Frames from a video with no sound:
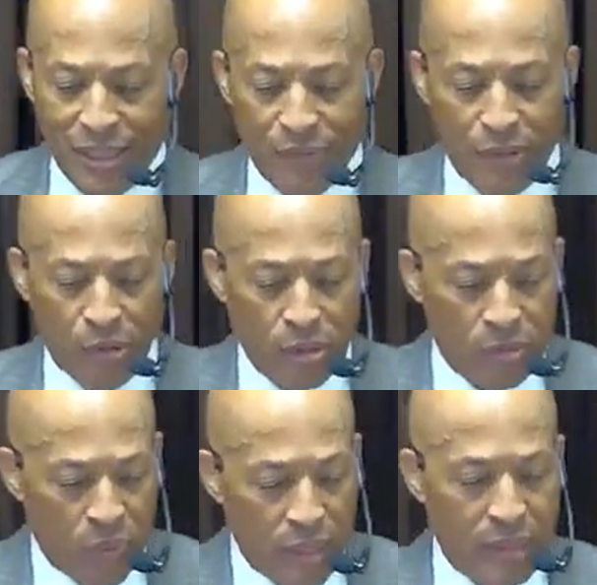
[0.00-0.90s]
even though
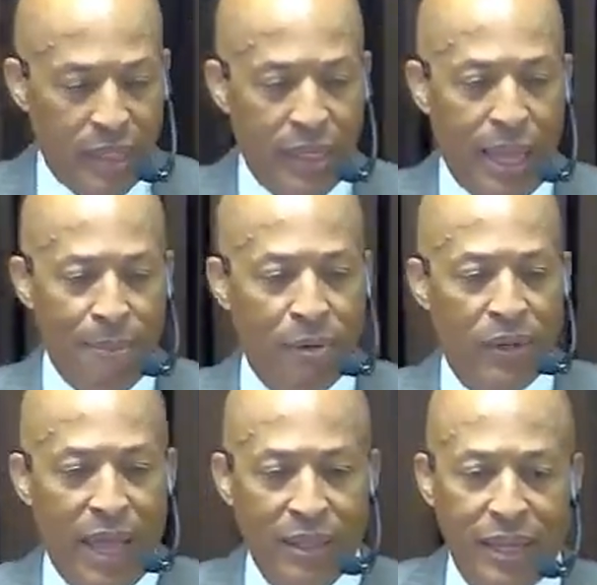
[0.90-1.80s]
it's Wednesday, I'm
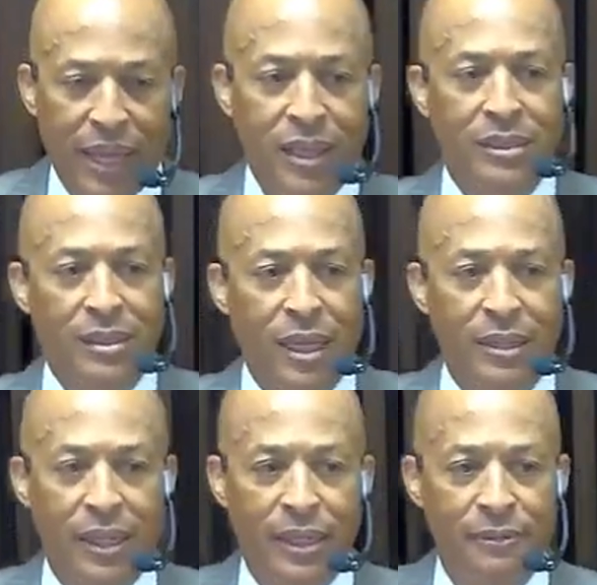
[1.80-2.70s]
going to act like it's
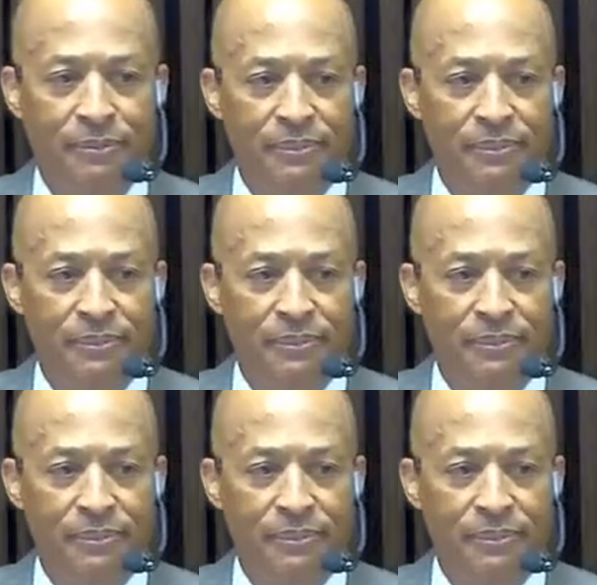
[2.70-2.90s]
Sunday.